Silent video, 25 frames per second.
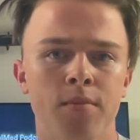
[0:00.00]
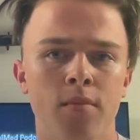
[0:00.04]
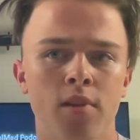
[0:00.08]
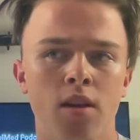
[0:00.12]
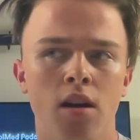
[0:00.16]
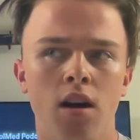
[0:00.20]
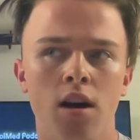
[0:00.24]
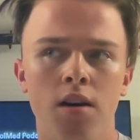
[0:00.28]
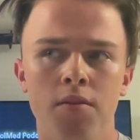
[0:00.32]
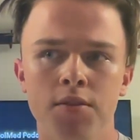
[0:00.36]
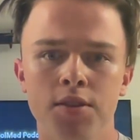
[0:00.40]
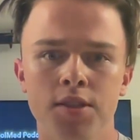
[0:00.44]

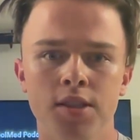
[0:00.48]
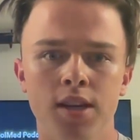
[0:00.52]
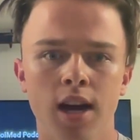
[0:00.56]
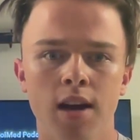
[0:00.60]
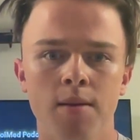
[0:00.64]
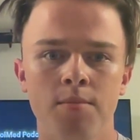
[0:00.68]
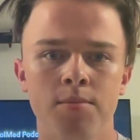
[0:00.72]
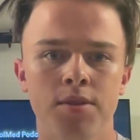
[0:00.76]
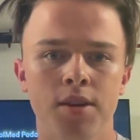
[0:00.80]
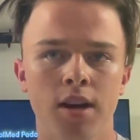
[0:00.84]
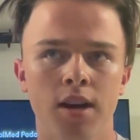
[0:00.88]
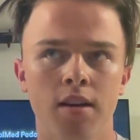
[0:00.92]

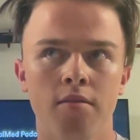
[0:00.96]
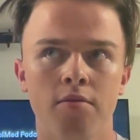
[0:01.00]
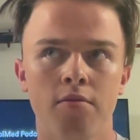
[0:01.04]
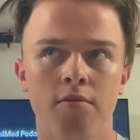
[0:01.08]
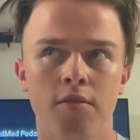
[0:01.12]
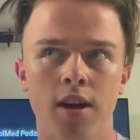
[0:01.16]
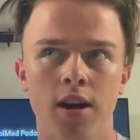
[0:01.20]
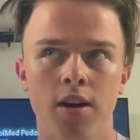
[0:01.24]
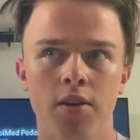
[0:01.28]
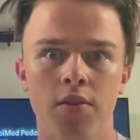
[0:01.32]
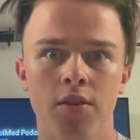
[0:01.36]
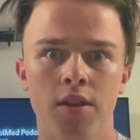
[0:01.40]
Oftentimes I've
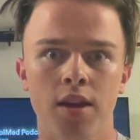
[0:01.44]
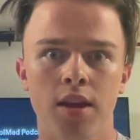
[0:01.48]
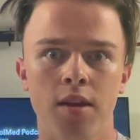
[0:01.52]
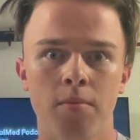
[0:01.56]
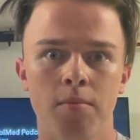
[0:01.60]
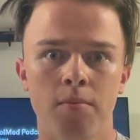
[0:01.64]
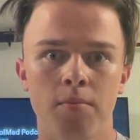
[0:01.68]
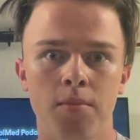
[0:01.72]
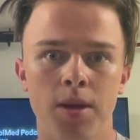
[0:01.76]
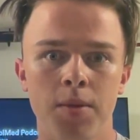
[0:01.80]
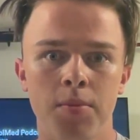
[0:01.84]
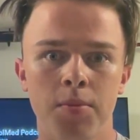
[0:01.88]
found
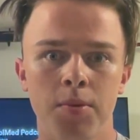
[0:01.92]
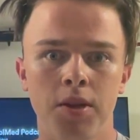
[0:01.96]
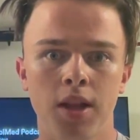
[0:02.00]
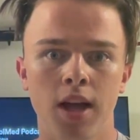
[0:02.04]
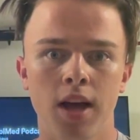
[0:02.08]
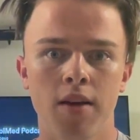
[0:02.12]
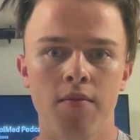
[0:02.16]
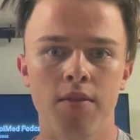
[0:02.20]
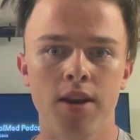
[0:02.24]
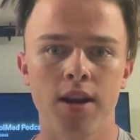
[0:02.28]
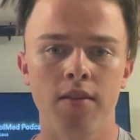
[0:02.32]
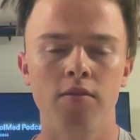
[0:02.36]
that people
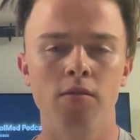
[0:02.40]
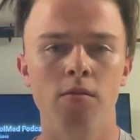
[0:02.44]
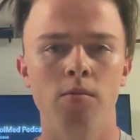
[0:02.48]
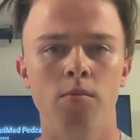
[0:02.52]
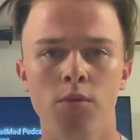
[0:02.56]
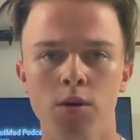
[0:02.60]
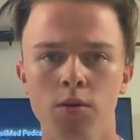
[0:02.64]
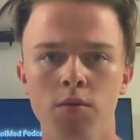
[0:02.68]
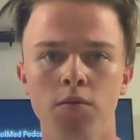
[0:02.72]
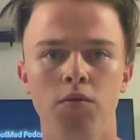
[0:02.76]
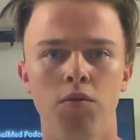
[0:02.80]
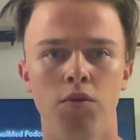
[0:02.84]
have never
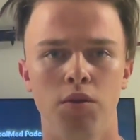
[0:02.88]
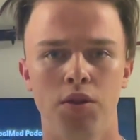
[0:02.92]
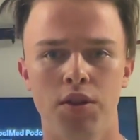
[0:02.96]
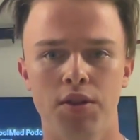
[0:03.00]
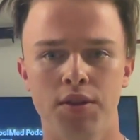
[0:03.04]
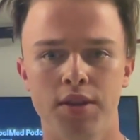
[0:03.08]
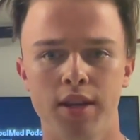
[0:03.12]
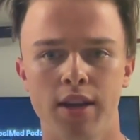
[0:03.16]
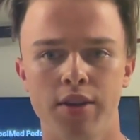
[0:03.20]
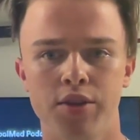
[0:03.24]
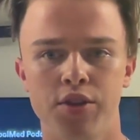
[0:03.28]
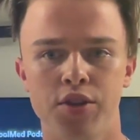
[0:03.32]
moved with
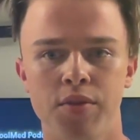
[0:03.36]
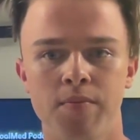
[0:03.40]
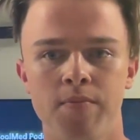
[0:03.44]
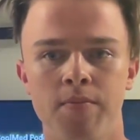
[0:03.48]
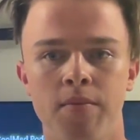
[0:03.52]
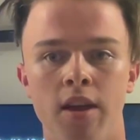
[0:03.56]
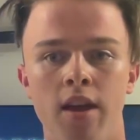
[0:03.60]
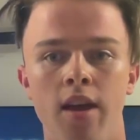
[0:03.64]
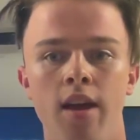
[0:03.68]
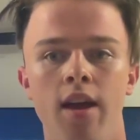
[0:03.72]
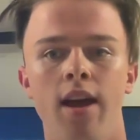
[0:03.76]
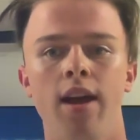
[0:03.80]
intention
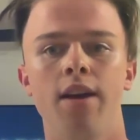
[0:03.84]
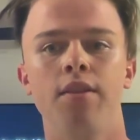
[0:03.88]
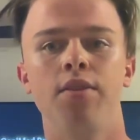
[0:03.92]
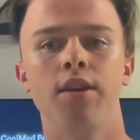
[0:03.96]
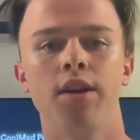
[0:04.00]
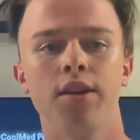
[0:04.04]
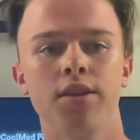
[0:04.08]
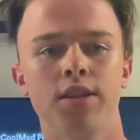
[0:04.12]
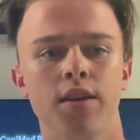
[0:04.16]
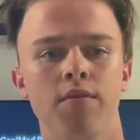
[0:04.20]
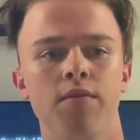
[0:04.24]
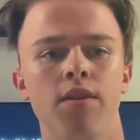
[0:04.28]
and
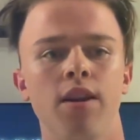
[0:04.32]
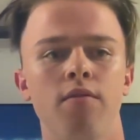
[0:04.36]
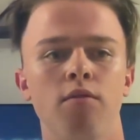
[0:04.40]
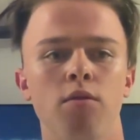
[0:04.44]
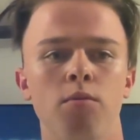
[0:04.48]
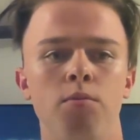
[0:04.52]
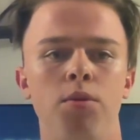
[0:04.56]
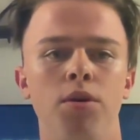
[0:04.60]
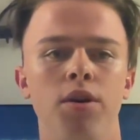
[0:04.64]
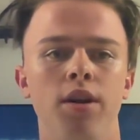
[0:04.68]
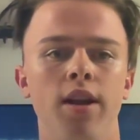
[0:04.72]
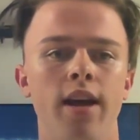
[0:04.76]
thus have never
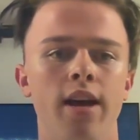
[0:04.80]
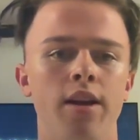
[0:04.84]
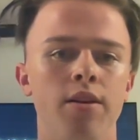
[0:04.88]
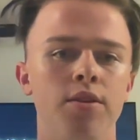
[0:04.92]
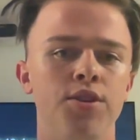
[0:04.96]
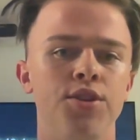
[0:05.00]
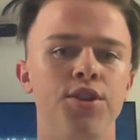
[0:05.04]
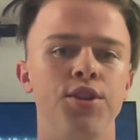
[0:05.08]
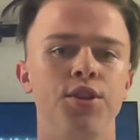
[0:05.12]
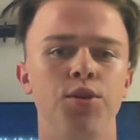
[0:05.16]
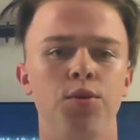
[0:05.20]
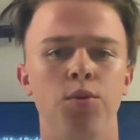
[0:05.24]
put
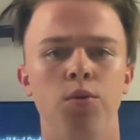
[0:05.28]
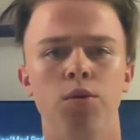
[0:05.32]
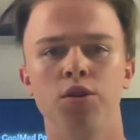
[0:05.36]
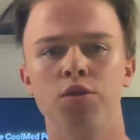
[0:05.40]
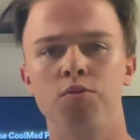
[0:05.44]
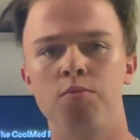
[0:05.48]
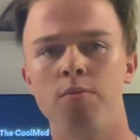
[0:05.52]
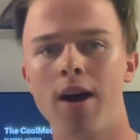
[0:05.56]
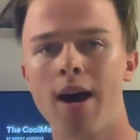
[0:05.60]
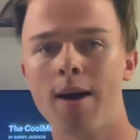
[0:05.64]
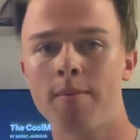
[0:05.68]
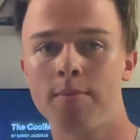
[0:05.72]
energy towards
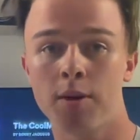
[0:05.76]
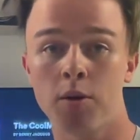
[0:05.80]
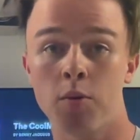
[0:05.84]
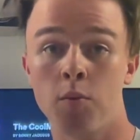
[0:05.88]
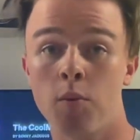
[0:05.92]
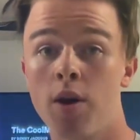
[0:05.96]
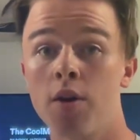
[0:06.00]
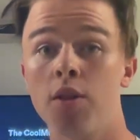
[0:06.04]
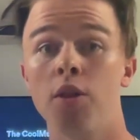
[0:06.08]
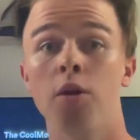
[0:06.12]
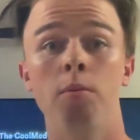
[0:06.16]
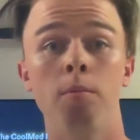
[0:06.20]
mapping
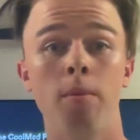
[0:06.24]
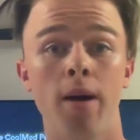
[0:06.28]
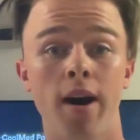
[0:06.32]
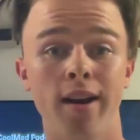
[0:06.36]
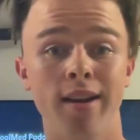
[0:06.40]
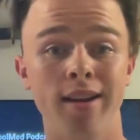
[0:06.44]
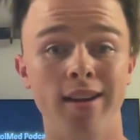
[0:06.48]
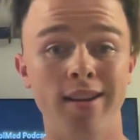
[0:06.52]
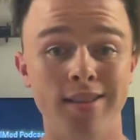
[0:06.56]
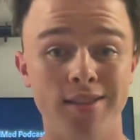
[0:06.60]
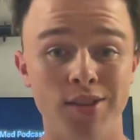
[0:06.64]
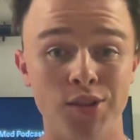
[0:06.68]
where their
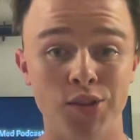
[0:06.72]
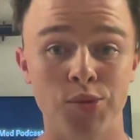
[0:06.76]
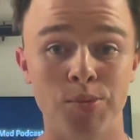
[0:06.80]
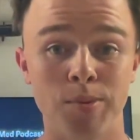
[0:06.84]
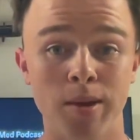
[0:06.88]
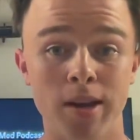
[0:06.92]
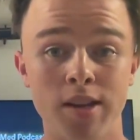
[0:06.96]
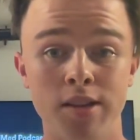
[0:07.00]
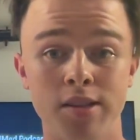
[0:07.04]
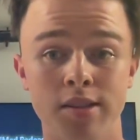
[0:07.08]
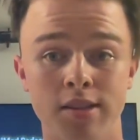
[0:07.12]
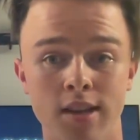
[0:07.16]
body is in
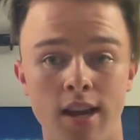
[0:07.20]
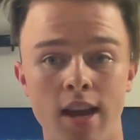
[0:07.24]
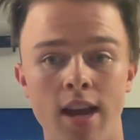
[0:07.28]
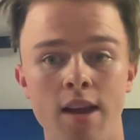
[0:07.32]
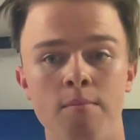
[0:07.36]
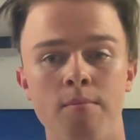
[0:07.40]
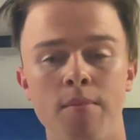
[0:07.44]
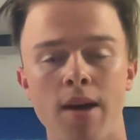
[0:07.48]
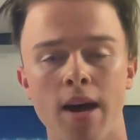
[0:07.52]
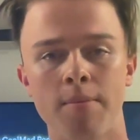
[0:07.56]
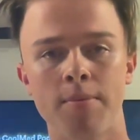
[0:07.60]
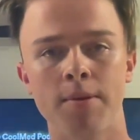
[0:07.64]
space
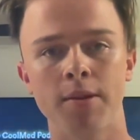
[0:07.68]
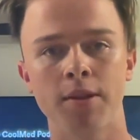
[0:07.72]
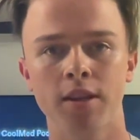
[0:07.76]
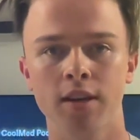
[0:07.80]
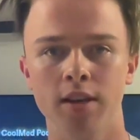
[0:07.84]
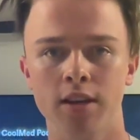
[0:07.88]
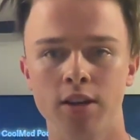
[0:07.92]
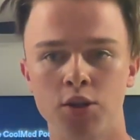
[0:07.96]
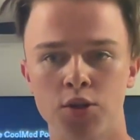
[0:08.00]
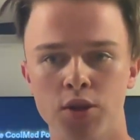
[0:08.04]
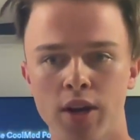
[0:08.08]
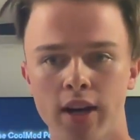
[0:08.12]
and mapping the
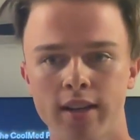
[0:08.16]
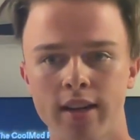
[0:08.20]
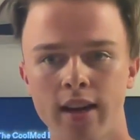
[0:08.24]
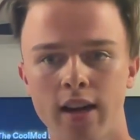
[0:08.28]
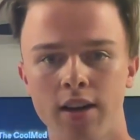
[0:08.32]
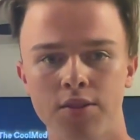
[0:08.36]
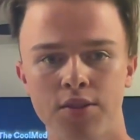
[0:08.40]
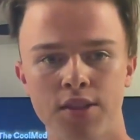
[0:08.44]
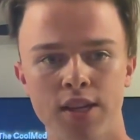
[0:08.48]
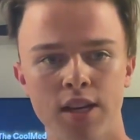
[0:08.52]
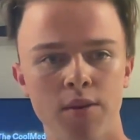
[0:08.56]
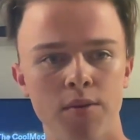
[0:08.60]
contractile
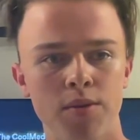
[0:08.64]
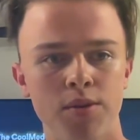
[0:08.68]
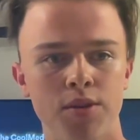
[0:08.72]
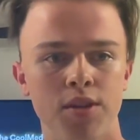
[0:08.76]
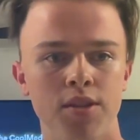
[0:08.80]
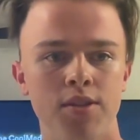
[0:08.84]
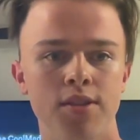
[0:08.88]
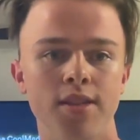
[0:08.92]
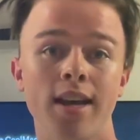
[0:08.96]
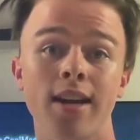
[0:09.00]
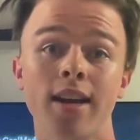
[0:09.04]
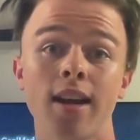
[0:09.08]

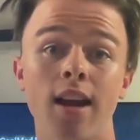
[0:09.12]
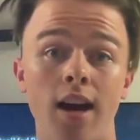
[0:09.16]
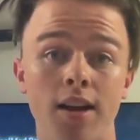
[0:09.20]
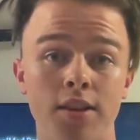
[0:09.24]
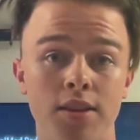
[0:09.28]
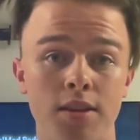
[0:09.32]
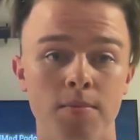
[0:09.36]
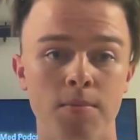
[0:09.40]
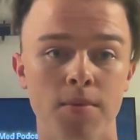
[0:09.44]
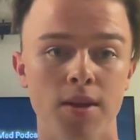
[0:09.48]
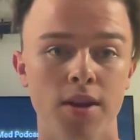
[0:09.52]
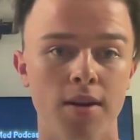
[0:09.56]
sequences that got
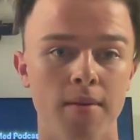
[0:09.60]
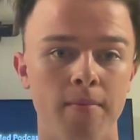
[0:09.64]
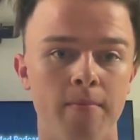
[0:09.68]
them there.